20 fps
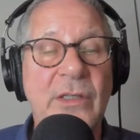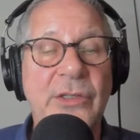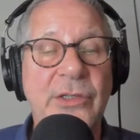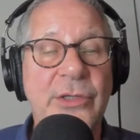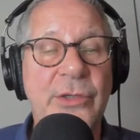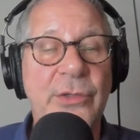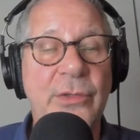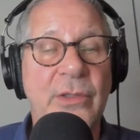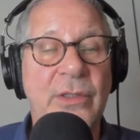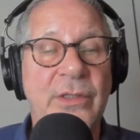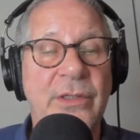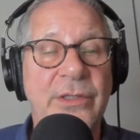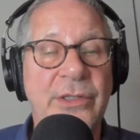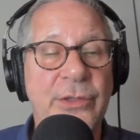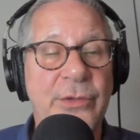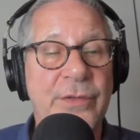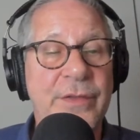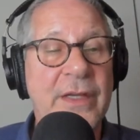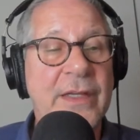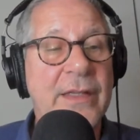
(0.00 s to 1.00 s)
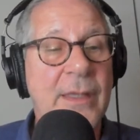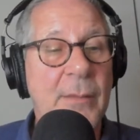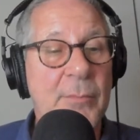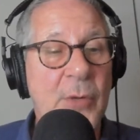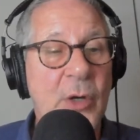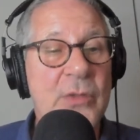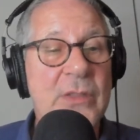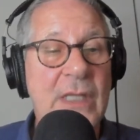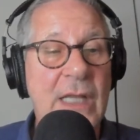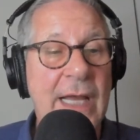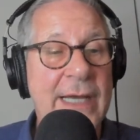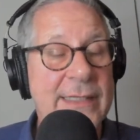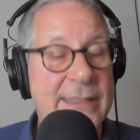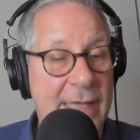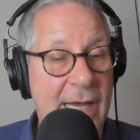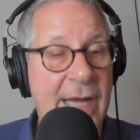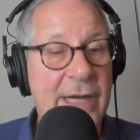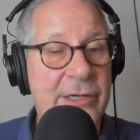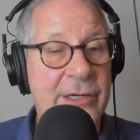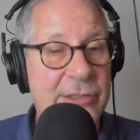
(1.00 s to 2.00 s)
do you do you think that most clients
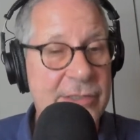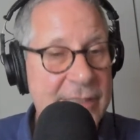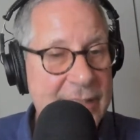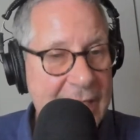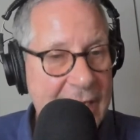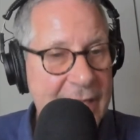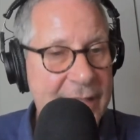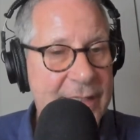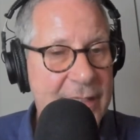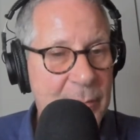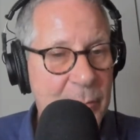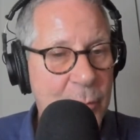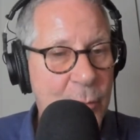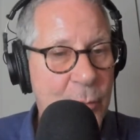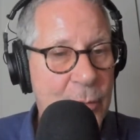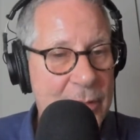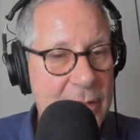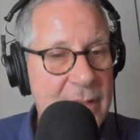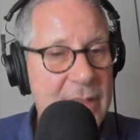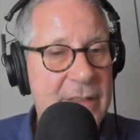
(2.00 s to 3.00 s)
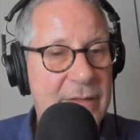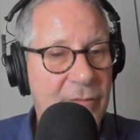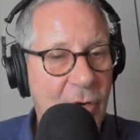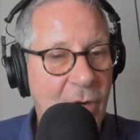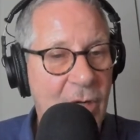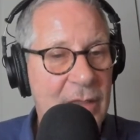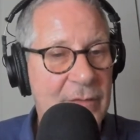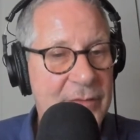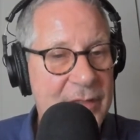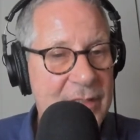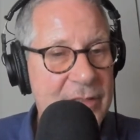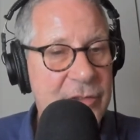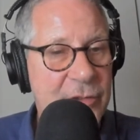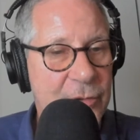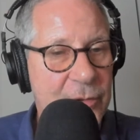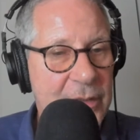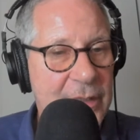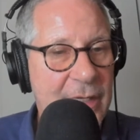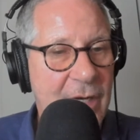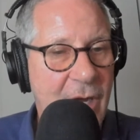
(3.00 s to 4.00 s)
understand the importance of all of this
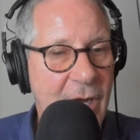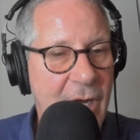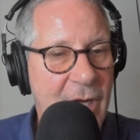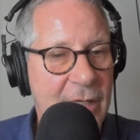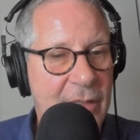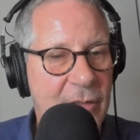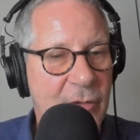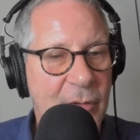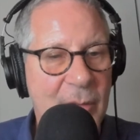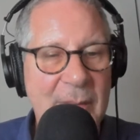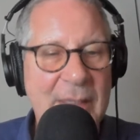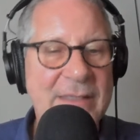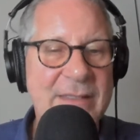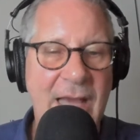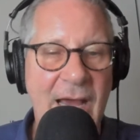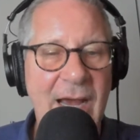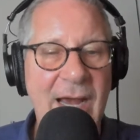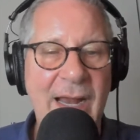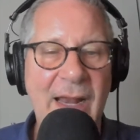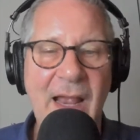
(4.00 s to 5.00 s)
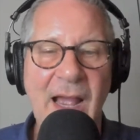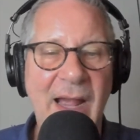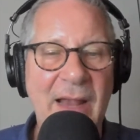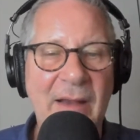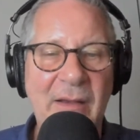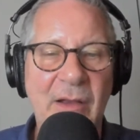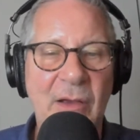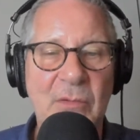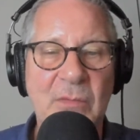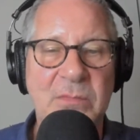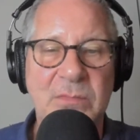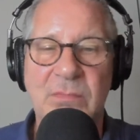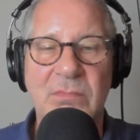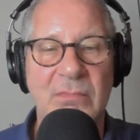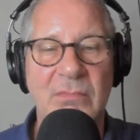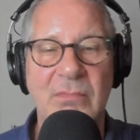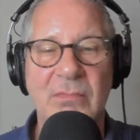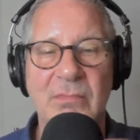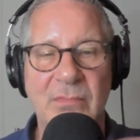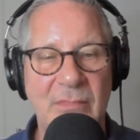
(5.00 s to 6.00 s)
early on, or because I I know
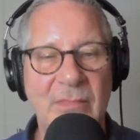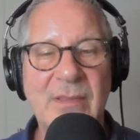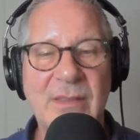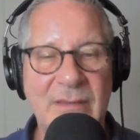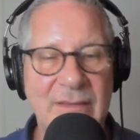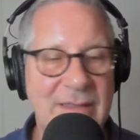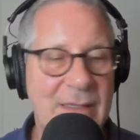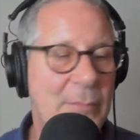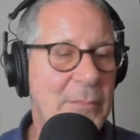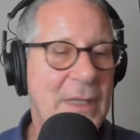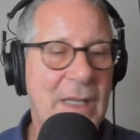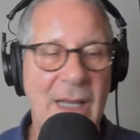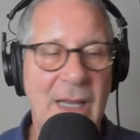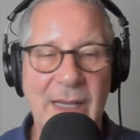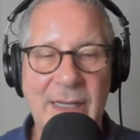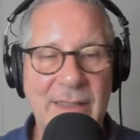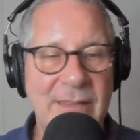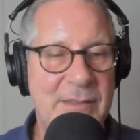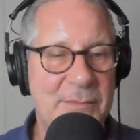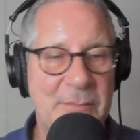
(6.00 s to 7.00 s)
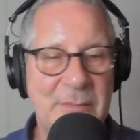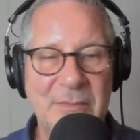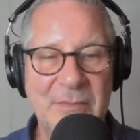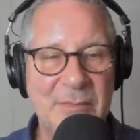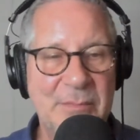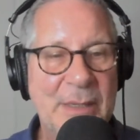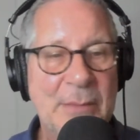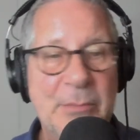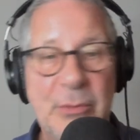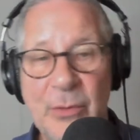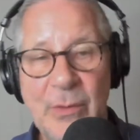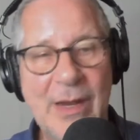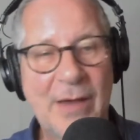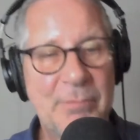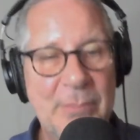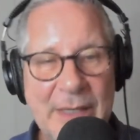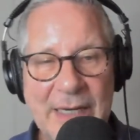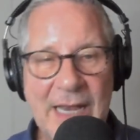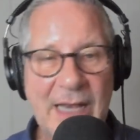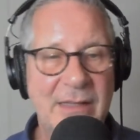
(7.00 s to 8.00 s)
some clients, people who
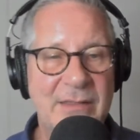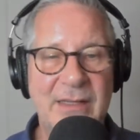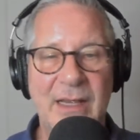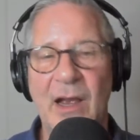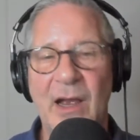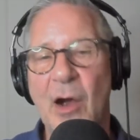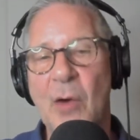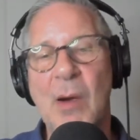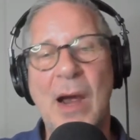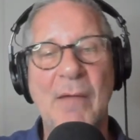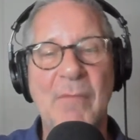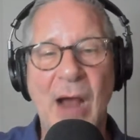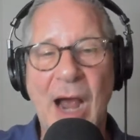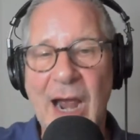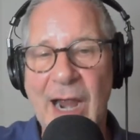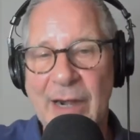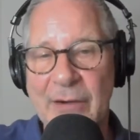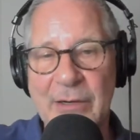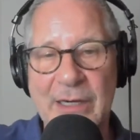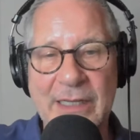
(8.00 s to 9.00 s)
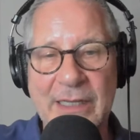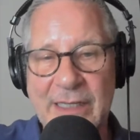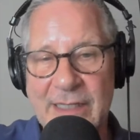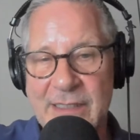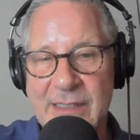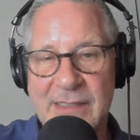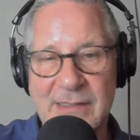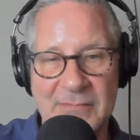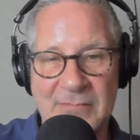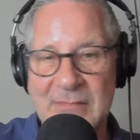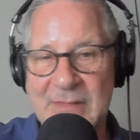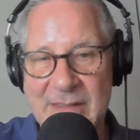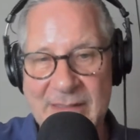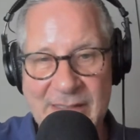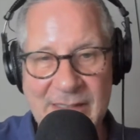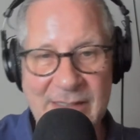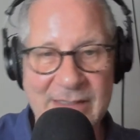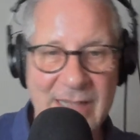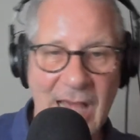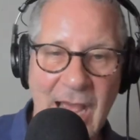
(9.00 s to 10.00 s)
have big houses, say, "Oh, I'm hiring this
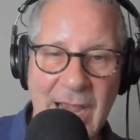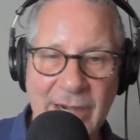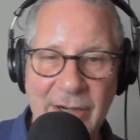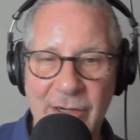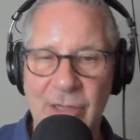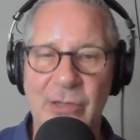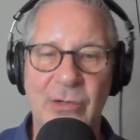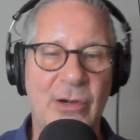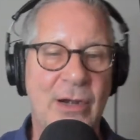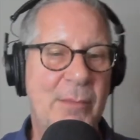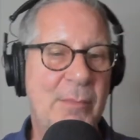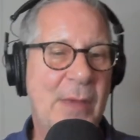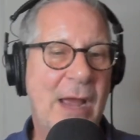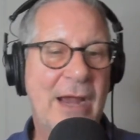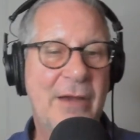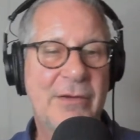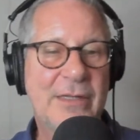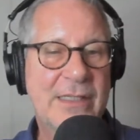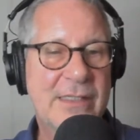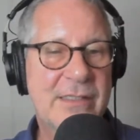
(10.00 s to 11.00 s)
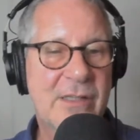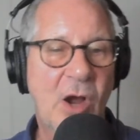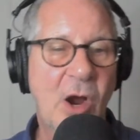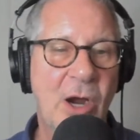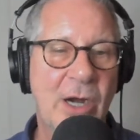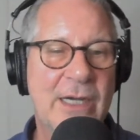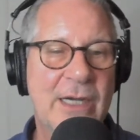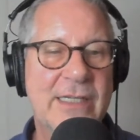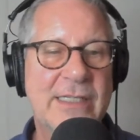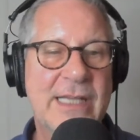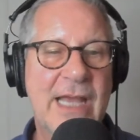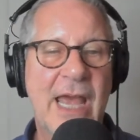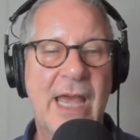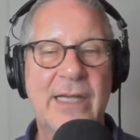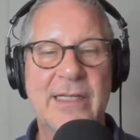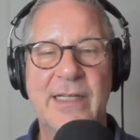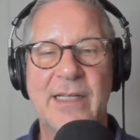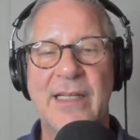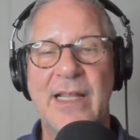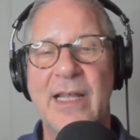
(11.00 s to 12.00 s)
designer or I'm hiring this
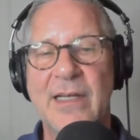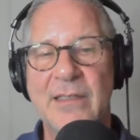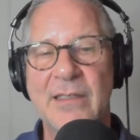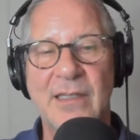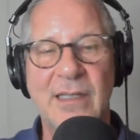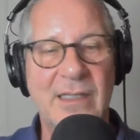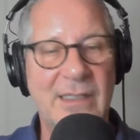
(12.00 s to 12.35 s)
architect," and then